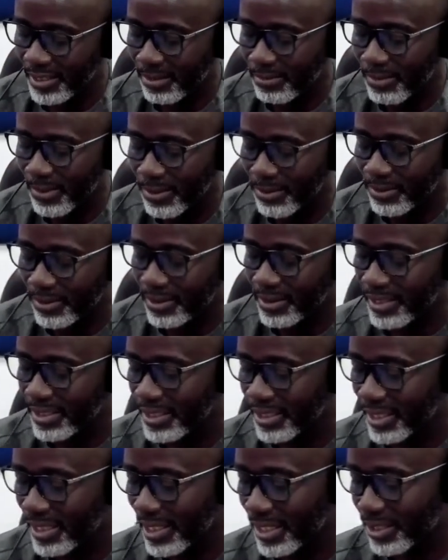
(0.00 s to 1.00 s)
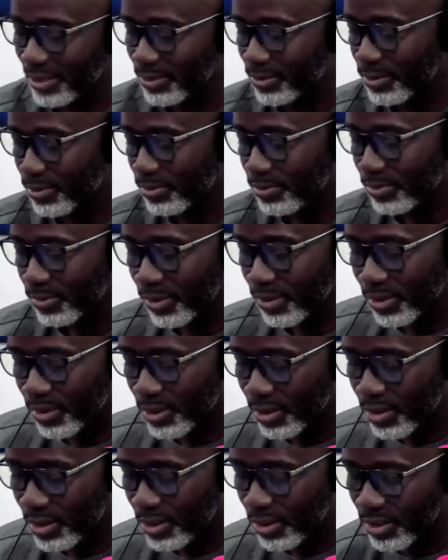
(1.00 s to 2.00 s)
about it in classroom,
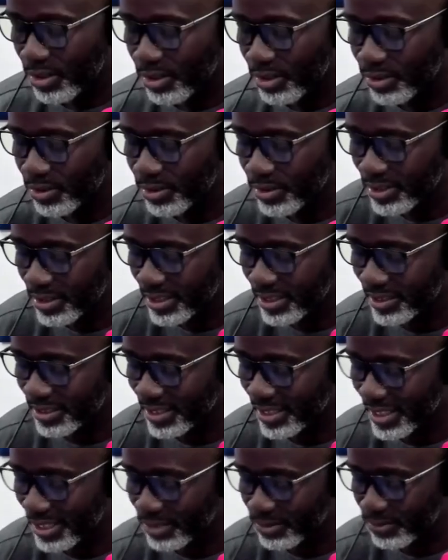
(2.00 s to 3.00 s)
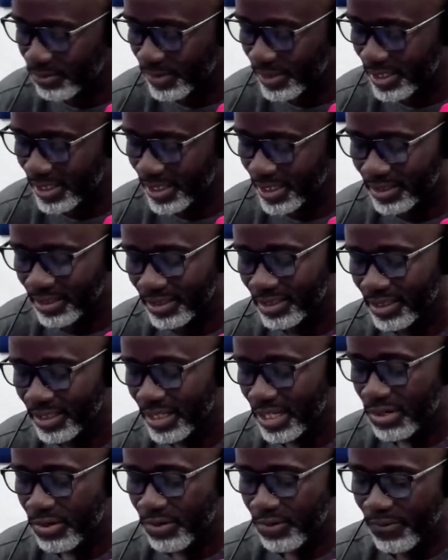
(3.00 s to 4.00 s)
or all those things that we can
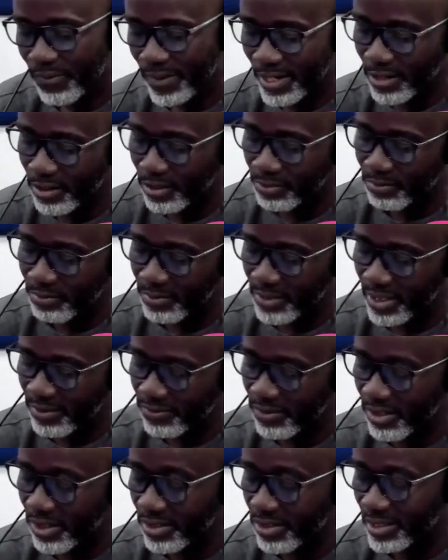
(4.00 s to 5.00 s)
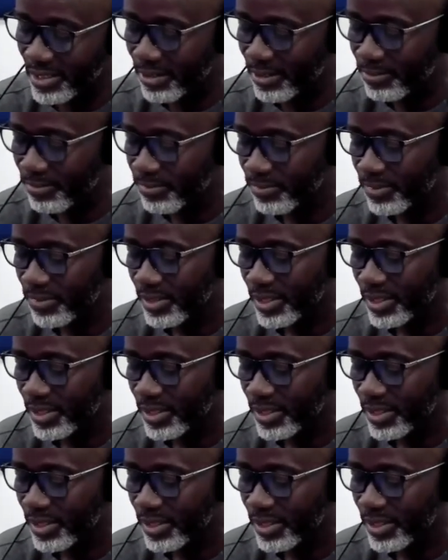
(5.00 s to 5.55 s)
read on behaviorism,